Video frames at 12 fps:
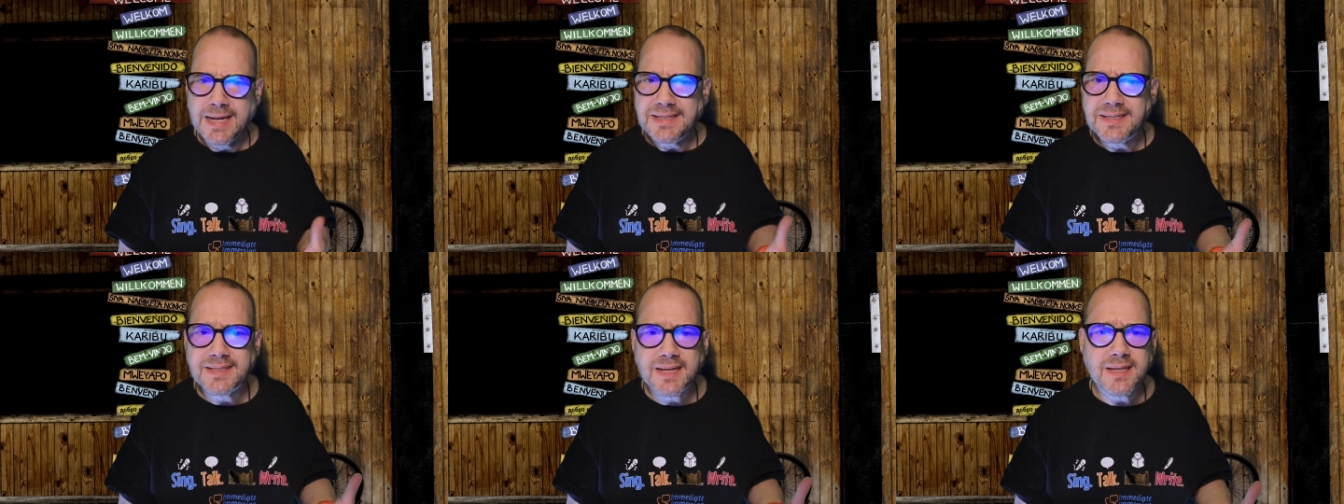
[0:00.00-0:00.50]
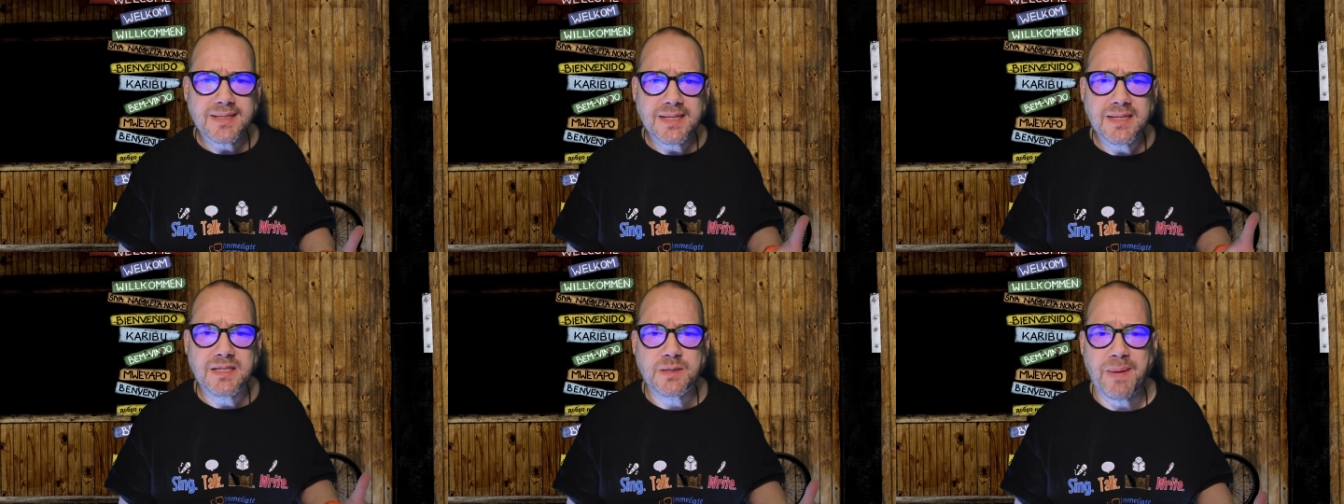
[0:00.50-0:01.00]

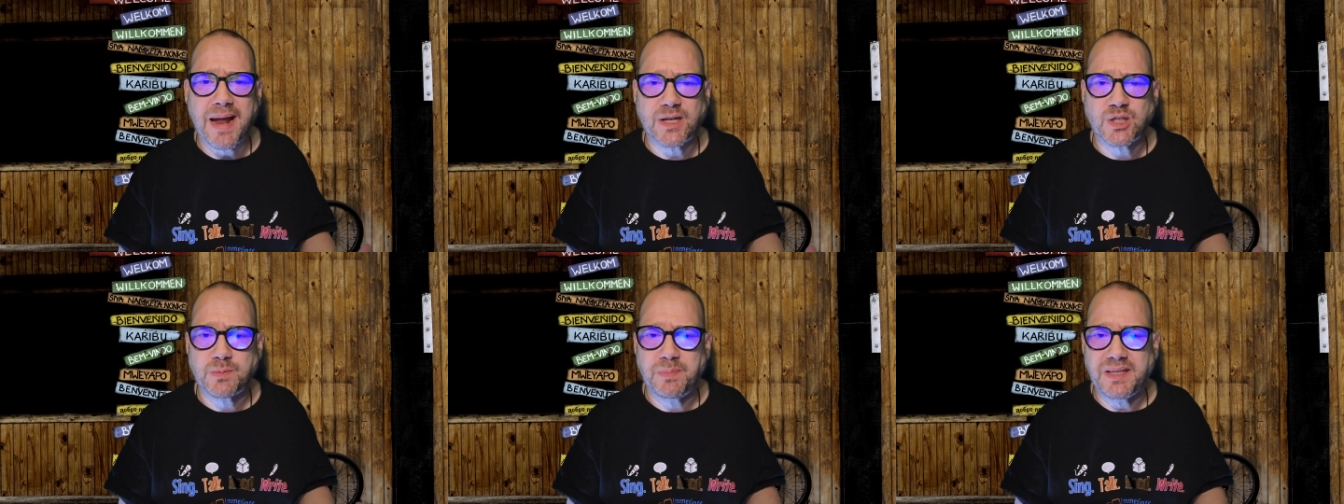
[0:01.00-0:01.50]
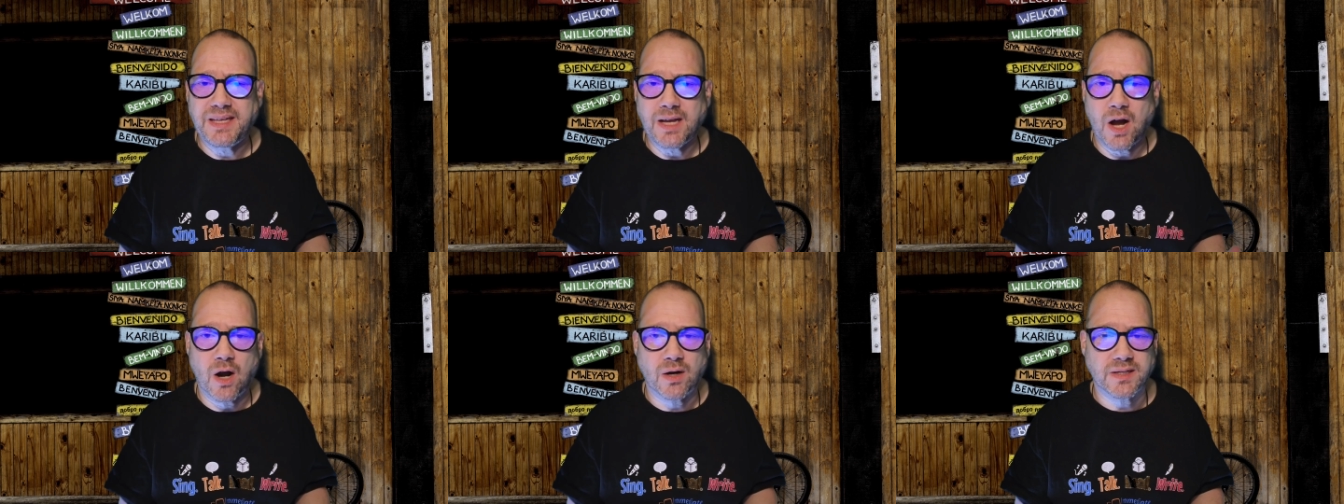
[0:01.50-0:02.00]
Discussing a Spanish speaking
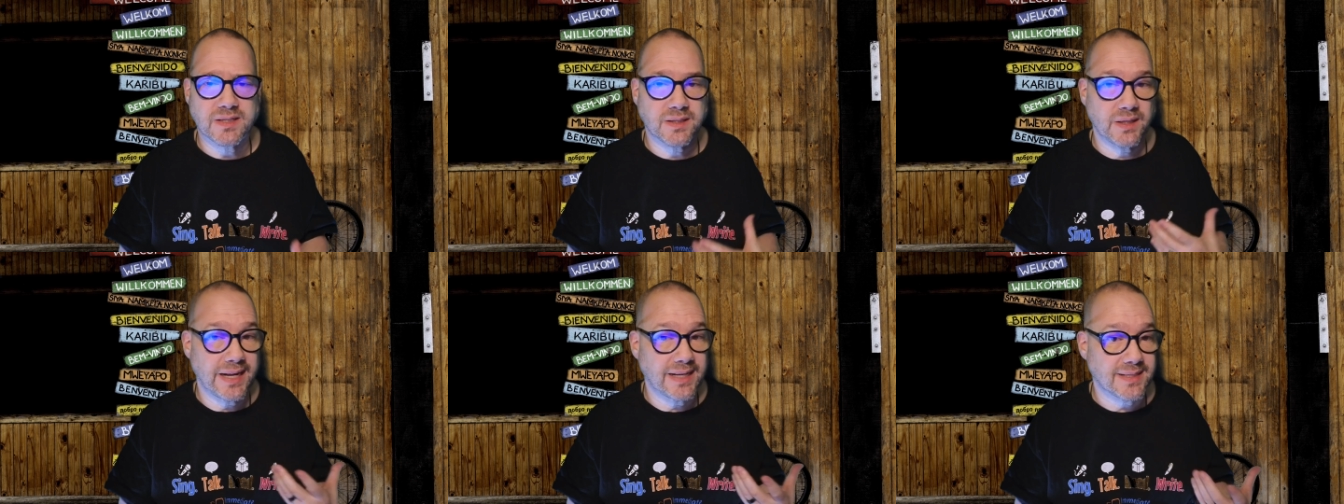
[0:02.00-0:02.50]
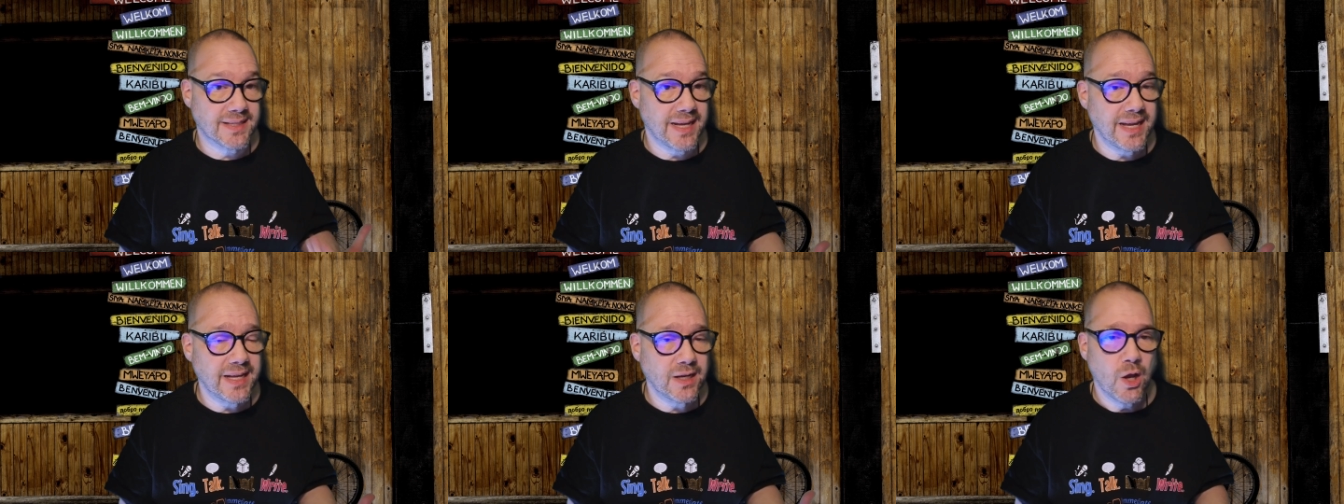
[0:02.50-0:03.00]
artist's latest
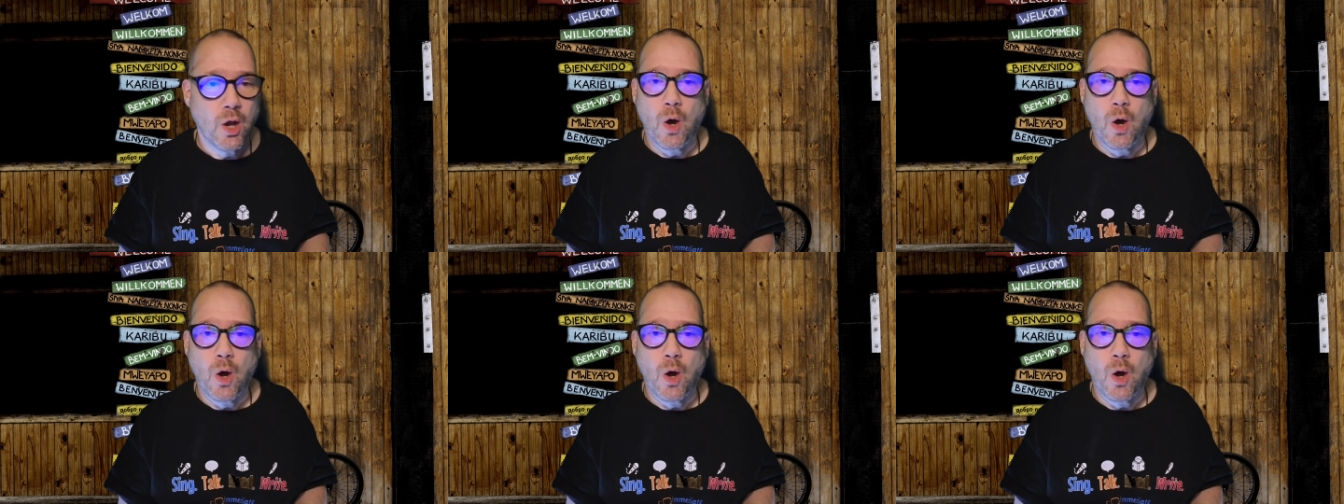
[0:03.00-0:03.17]
hit